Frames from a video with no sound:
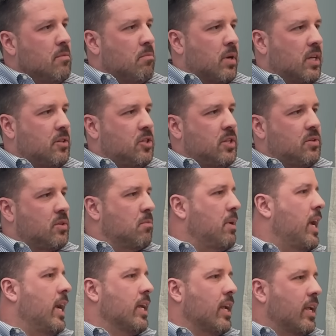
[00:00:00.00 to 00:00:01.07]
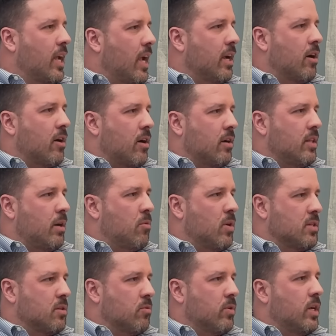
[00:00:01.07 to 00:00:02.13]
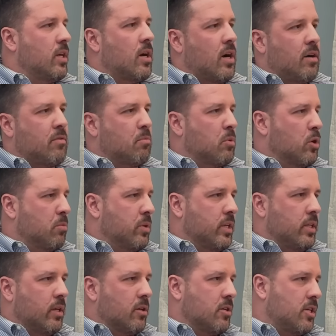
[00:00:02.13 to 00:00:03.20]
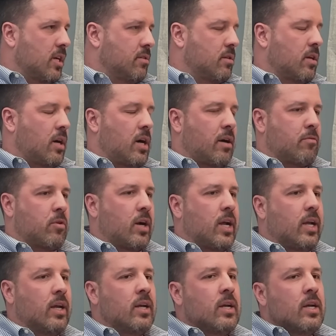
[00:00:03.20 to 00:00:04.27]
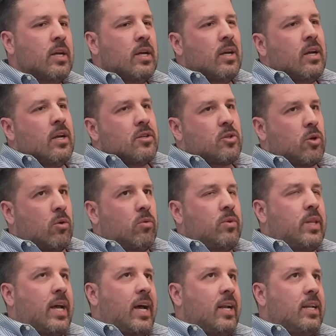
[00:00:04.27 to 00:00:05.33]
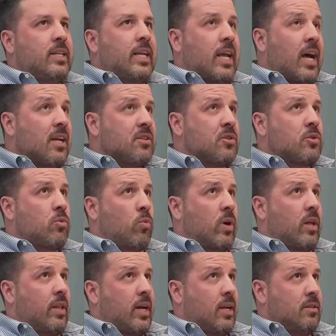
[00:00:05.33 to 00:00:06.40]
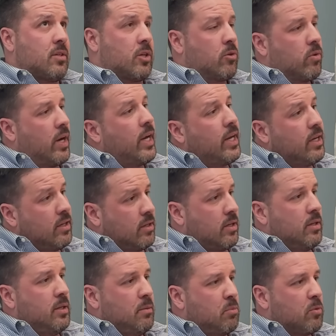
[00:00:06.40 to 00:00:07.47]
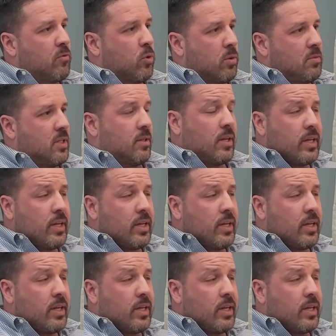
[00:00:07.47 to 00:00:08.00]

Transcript: but it's just some hanging AR that wasn't written off appropriately or adjusted off, right? So that, yes, while that is a great key performance